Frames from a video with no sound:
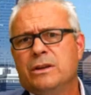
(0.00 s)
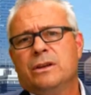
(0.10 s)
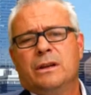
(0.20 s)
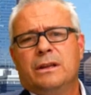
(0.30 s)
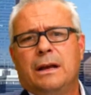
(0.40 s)

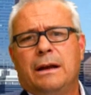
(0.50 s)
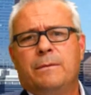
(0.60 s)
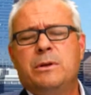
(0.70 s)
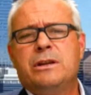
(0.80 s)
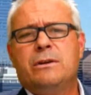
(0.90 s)
a
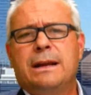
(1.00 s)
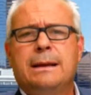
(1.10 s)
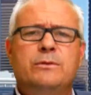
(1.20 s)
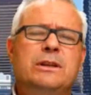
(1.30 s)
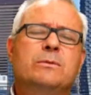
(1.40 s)
familiar name.
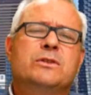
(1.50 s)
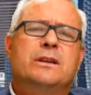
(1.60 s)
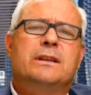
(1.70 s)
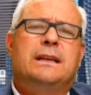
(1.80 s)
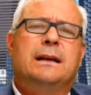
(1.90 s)
She was
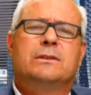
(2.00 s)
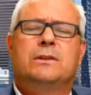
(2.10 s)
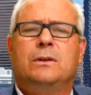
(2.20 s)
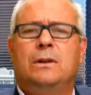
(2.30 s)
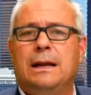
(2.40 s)
on
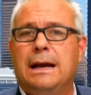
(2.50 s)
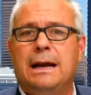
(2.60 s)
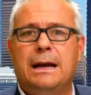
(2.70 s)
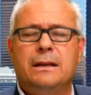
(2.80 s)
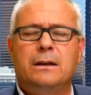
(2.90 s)
council,
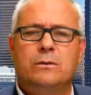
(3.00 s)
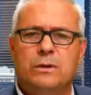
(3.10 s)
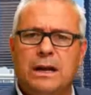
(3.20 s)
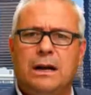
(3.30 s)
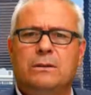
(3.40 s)

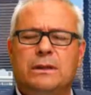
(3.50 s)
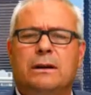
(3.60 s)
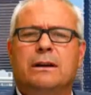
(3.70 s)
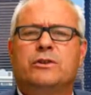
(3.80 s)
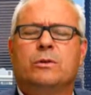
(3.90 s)
out there
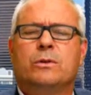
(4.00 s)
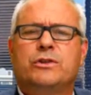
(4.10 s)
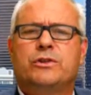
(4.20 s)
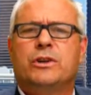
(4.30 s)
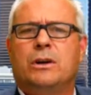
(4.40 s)
at George
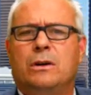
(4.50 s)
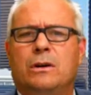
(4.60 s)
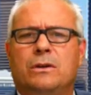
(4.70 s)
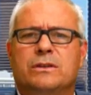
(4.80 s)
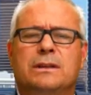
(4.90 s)

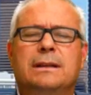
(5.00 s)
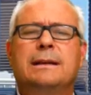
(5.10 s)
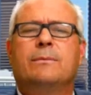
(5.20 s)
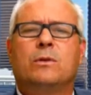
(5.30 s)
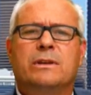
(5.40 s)
Chahal's
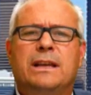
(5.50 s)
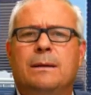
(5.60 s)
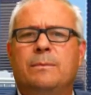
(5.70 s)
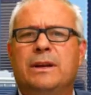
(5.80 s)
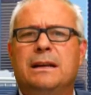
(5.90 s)
Liberal
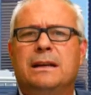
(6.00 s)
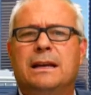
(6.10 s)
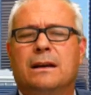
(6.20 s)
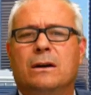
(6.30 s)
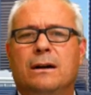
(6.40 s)
campaign
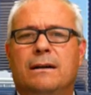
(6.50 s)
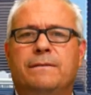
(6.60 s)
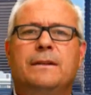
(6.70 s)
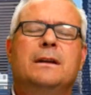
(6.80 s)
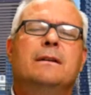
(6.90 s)
kickoff
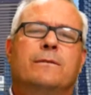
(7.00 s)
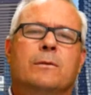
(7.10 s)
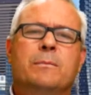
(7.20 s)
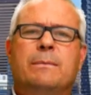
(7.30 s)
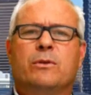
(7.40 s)
for
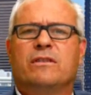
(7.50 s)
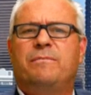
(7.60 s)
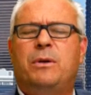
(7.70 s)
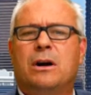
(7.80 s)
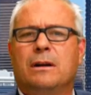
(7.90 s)
Member of
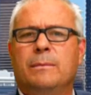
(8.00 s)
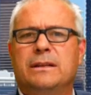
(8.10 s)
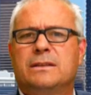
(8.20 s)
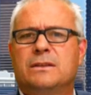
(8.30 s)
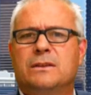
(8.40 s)

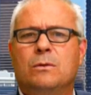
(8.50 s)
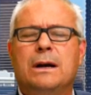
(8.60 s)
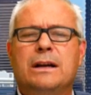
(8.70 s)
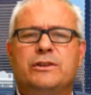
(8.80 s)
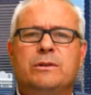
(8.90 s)
Parliament.
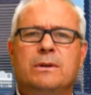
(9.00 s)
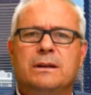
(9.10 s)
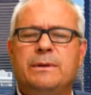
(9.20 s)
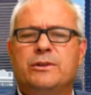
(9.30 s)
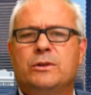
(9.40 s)
So she wanted to
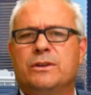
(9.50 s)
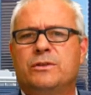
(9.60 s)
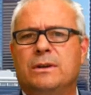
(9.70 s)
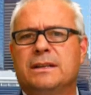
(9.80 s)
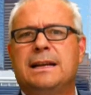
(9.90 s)
make sure to try
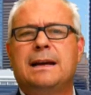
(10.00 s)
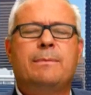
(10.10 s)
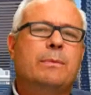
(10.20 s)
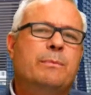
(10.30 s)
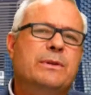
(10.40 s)
and snap
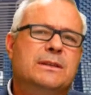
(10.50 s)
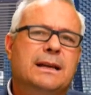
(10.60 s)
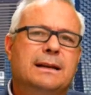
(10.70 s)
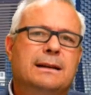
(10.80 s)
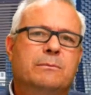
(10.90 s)
up a piece of
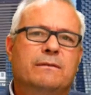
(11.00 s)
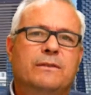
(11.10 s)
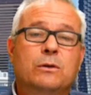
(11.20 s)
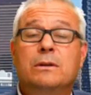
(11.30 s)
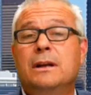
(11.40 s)
that Liberal
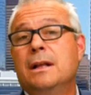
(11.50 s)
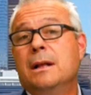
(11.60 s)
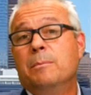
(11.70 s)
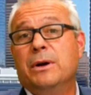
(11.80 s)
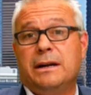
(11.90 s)
vote.
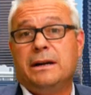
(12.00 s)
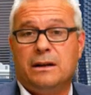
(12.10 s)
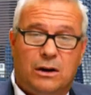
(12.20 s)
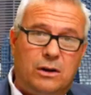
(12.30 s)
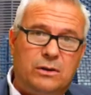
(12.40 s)
But
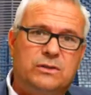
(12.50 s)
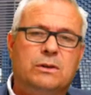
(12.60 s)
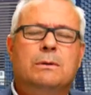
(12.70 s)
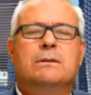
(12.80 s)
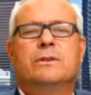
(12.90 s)

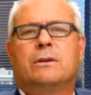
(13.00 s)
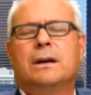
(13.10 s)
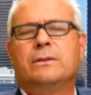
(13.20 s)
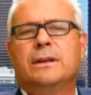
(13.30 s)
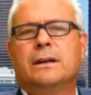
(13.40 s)
also out in the
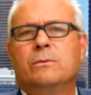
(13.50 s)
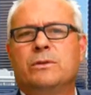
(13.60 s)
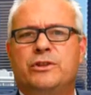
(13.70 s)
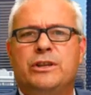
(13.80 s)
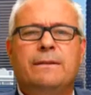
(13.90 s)
crowd there was
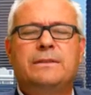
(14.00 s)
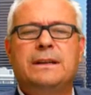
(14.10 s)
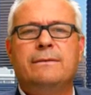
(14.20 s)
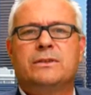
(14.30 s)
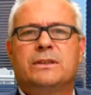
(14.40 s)
Jeff
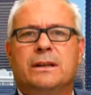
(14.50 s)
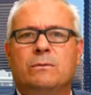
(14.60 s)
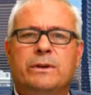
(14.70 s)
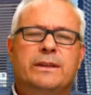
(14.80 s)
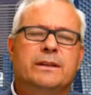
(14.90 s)
Davison
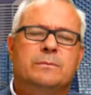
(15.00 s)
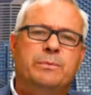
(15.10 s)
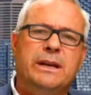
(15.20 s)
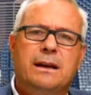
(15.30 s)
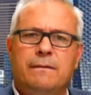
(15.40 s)
with his
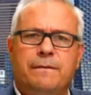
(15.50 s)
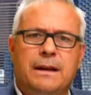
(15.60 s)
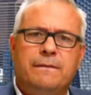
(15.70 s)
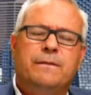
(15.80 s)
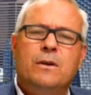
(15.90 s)

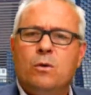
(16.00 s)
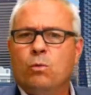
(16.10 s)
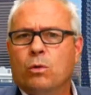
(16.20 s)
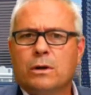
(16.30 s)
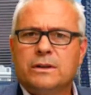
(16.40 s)
BFF
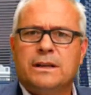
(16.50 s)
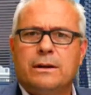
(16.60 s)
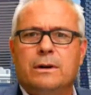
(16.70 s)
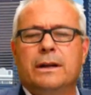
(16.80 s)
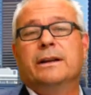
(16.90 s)
Ward
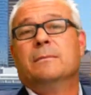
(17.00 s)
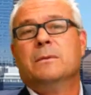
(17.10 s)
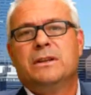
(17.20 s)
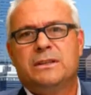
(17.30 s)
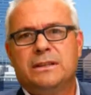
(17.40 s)
Sutherland,
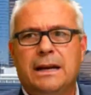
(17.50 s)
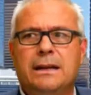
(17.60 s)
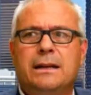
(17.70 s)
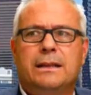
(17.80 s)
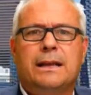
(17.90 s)

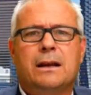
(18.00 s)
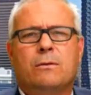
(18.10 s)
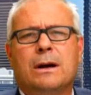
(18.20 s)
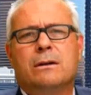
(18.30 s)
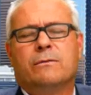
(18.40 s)
standing in that
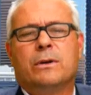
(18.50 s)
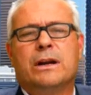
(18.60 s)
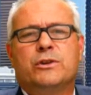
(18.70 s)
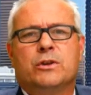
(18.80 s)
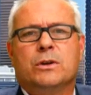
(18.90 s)
crowd of red
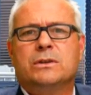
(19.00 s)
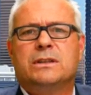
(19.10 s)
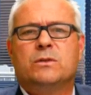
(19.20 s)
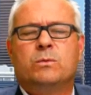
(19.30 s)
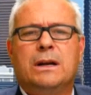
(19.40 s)
shirts
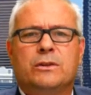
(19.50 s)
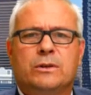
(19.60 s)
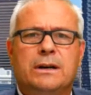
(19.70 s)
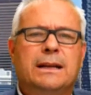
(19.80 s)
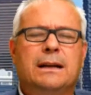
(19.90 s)
as well, trying
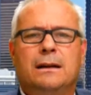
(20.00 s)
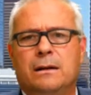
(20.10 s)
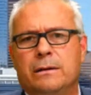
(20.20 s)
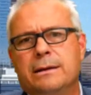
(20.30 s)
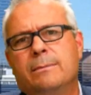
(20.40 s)
to get a little
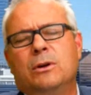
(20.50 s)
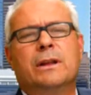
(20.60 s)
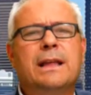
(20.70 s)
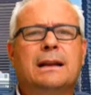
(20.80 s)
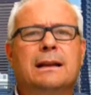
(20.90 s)
nibble of
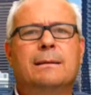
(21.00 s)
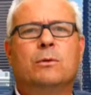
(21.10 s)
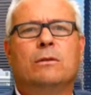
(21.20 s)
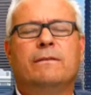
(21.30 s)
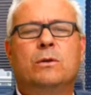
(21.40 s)
that
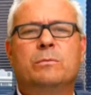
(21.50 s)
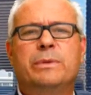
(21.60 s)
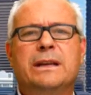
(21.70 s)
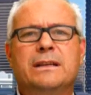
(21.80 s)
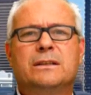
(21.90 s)
Liberal vote
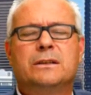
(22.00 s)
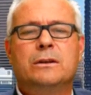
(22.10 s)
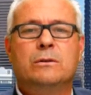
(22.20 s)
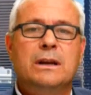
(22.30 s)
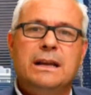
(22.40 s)
base too.
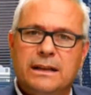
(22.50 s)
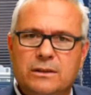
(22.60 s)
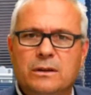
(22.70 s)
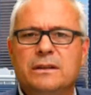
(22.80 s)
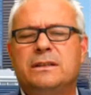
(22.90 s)
It's
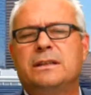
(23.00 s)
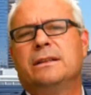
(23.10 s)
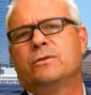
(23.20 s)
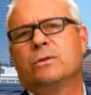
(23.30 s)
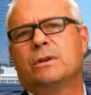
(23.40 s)
good to see their
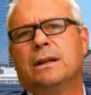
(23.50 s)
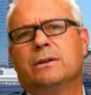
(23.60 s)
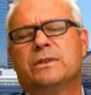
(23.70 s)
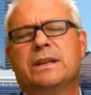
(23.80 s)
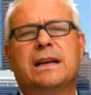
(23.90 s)
true
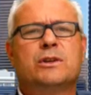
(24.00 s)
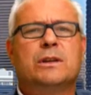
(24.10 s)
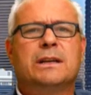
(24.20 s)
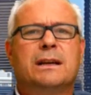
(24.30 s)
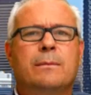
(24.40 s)
colors actually
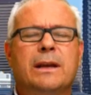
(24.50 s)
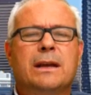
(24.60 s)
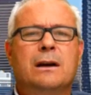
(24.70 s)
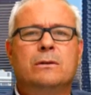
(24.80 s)
coming out.